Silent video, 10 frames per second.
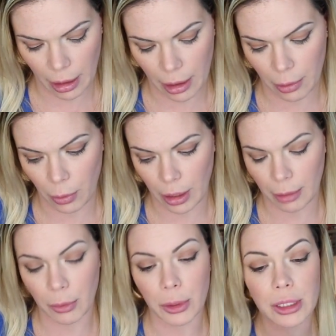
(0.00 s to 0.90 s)
and what
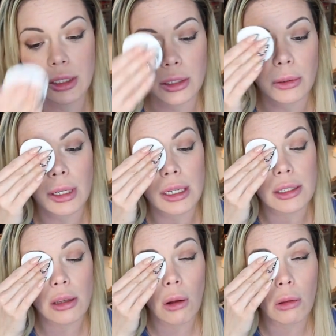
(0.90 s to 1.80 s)
I'm going to do
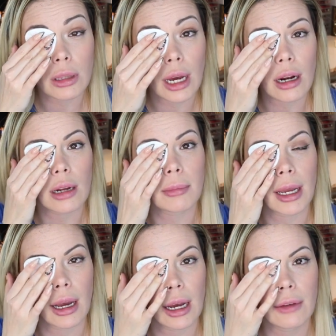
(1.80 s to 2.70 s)
is hold that on
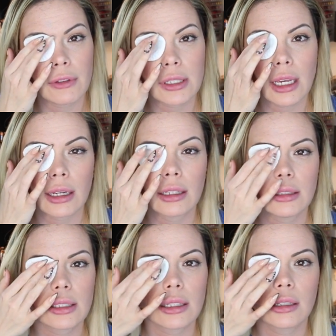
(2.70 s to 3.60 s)
my eye for a
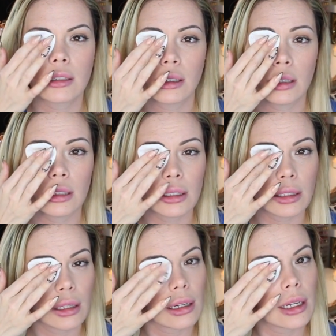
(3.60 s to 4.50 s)
second
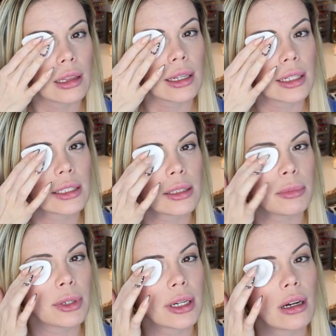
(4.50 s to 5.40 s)
and I like it to
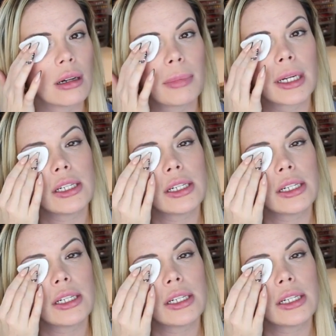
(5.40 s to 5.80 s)
break up.